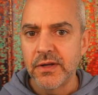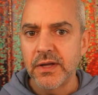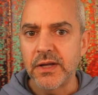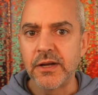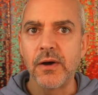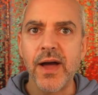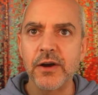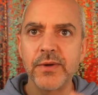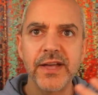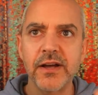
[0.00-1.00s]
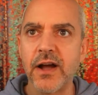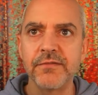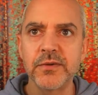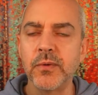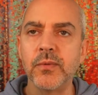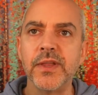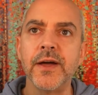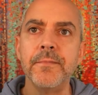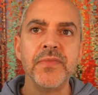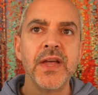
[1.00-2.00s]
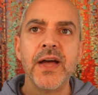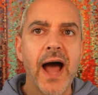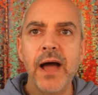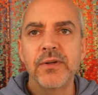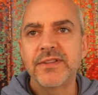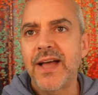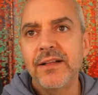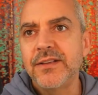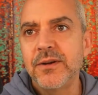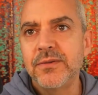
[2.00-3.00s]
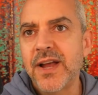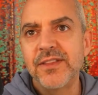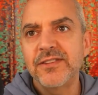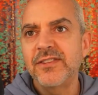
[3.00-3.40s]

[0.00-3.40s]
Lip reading: You know, how do we get comfortable with it? I will tell you now,